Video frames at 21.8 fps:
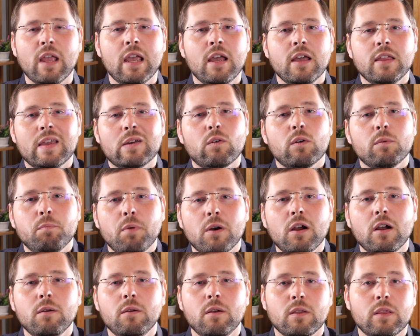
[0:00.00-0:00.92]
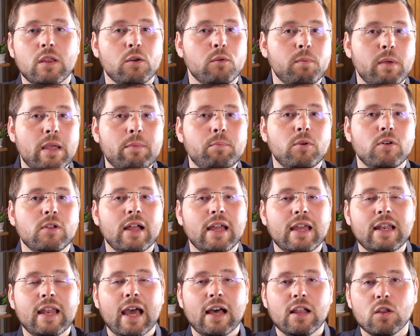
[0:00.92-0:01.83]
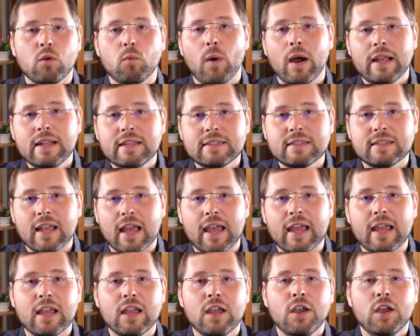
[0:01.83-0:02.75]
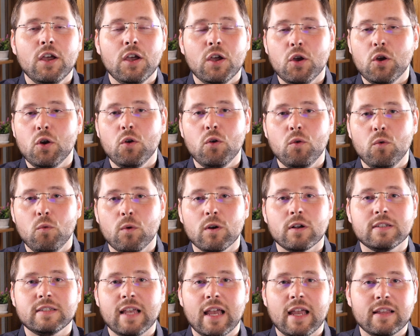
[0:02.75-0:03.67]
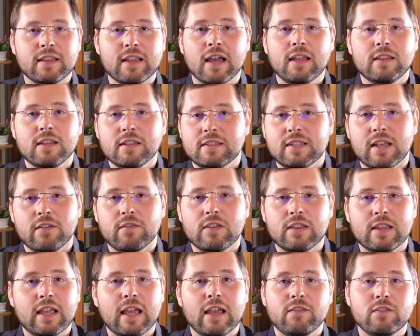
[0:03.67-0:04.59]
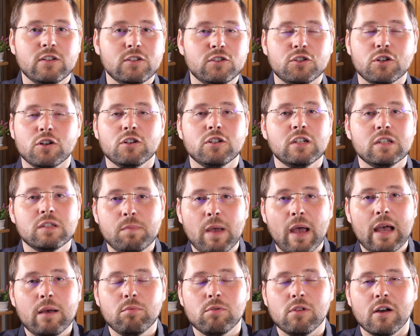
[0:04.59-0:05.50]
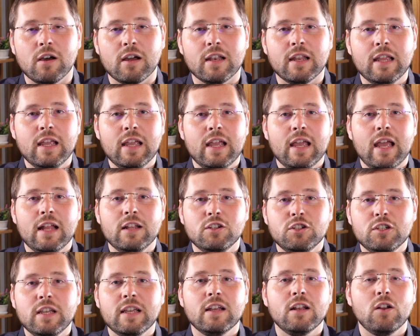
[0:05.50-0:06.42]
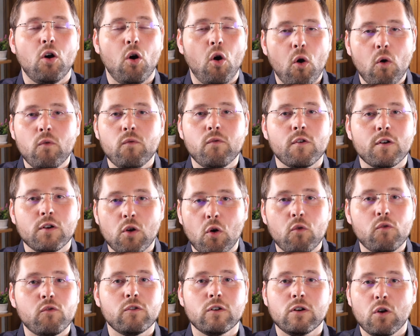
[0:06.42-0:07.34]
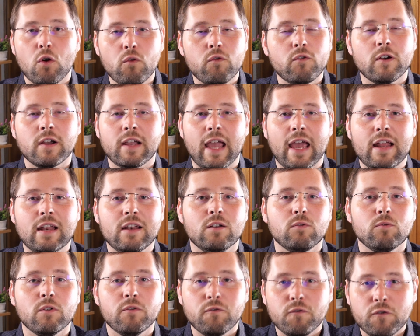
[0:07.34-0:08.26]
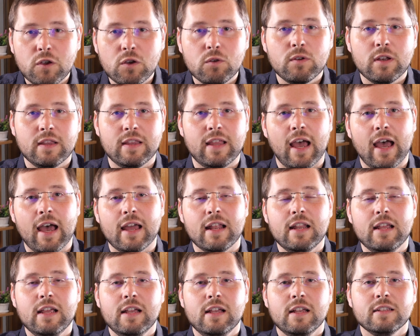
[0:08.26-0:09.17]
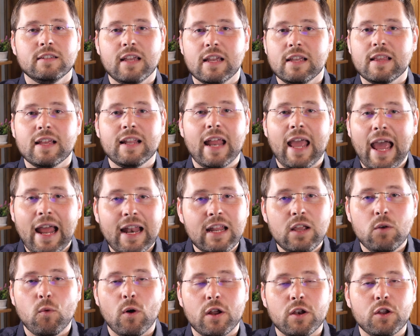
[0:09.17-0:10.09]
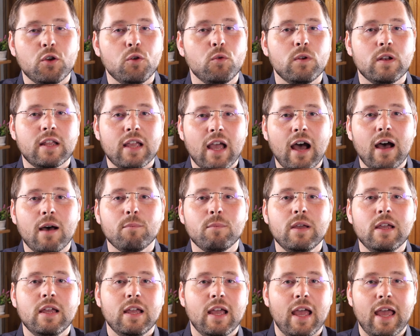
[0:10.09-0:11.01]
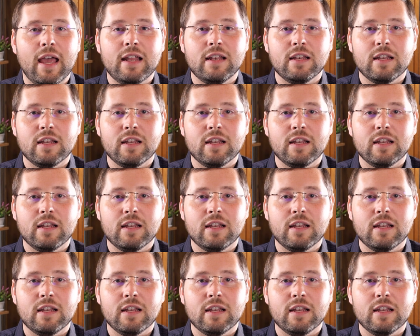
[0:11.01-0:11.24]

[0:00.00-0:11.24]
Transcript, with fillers: There were, per, there were people in Ellen White's day who were saying that the Seventh day Adventist Church is Babylon. And she had over and over and over again refuted that, saying that anyone who would come and